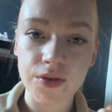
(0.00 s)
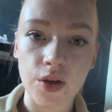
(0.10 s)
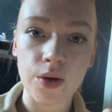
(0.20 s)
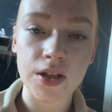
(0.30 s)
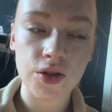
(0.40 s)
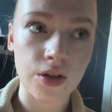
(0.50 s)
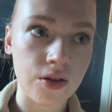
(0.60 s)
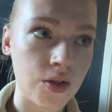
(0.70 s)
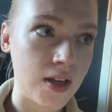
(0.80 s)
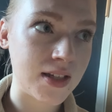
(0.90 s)
So
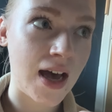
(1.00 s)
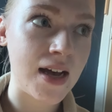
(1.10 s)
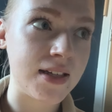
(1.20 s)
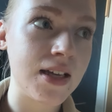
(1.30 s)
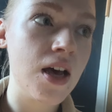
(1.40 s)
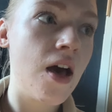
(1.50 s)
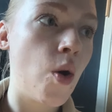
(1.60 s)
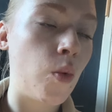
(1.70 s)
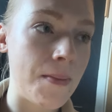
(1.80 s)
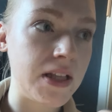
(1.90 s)
this has
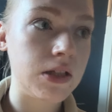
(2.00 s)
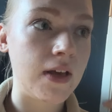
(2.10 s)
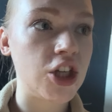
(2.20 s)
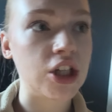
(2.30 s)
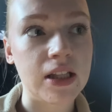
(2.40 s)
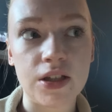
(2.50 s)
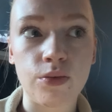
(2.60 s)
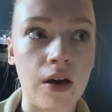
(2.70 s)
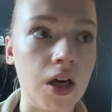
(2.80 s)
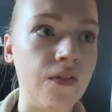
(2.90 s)
women's fiction,
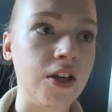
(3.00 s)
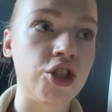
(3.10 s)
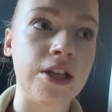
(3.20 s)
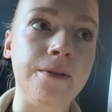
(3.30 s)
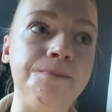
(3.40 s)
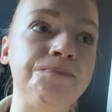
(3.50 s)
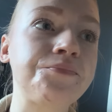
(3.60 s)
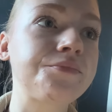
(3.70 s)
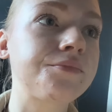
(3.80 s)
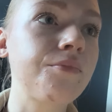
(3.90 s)
literary fiction,
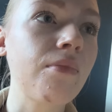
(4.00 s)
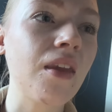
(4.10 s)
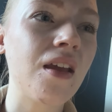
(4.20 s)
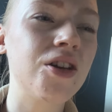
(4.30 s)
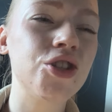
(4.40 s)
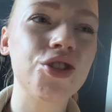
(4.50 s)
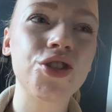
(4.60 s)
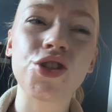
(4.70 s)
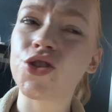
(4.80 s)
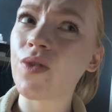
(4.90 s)

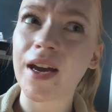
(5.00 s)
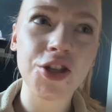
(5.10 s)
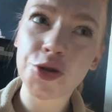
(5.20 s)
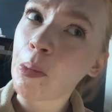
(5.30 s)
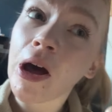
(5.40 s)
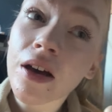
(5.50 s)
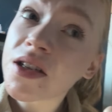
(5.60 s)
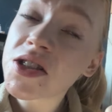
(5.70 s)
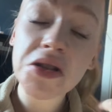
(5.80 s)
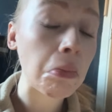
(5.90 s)
strange
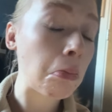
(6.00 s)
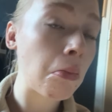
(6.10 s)
books,